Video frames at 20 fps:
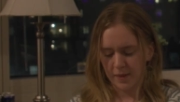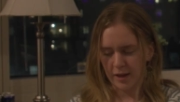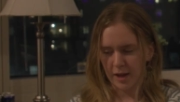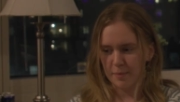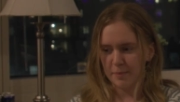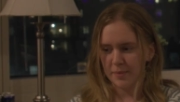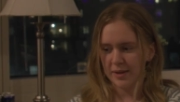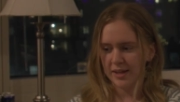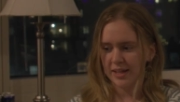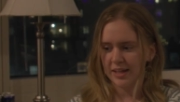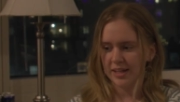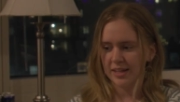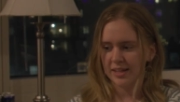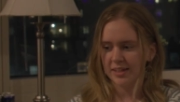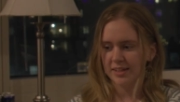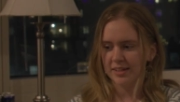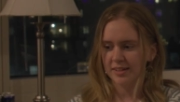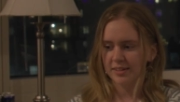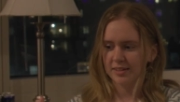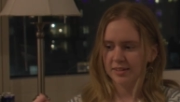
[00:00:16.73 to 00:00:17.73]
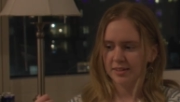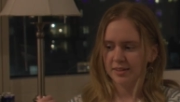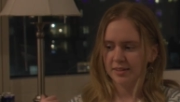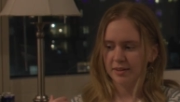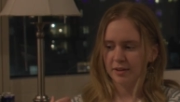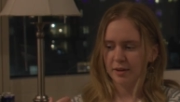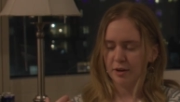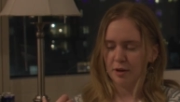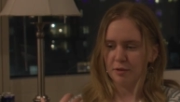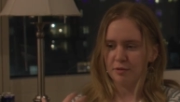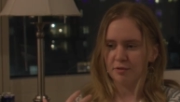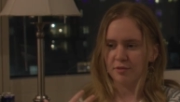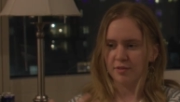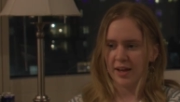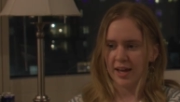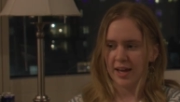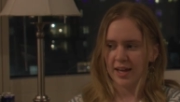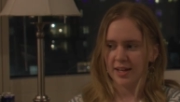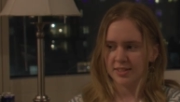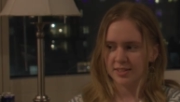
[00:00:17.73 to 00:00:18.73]
I made a
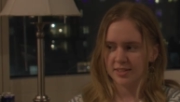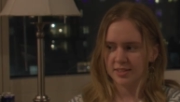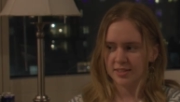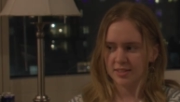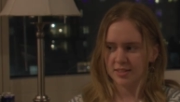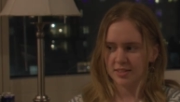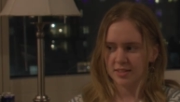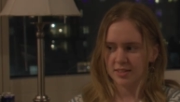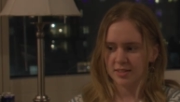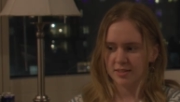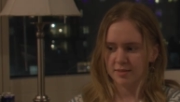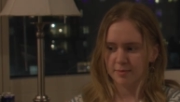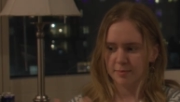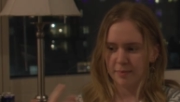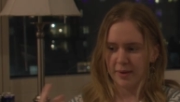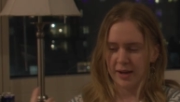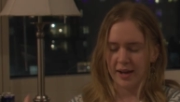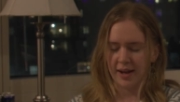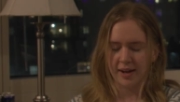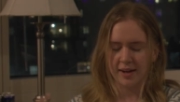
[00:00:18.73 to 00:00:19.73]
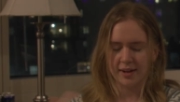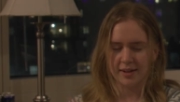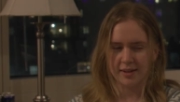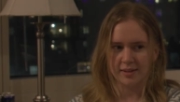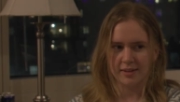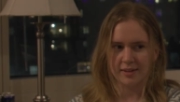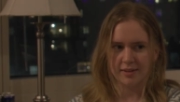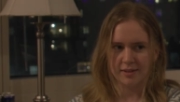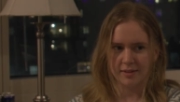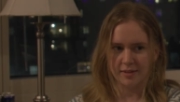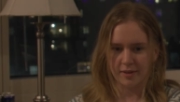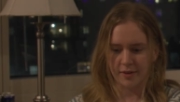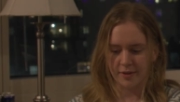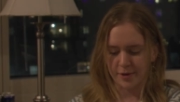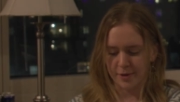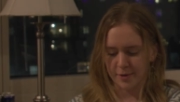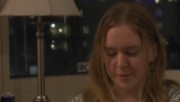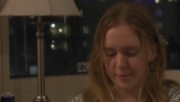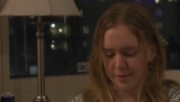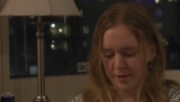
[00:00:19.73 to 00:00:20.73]
vest back.
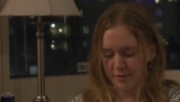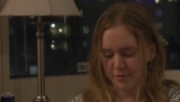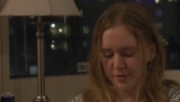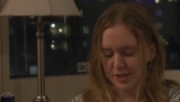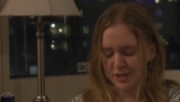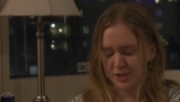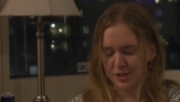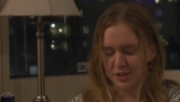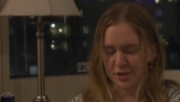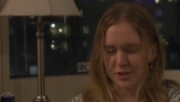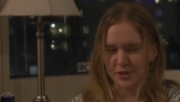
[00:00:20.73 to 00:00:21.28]
Um, I finished in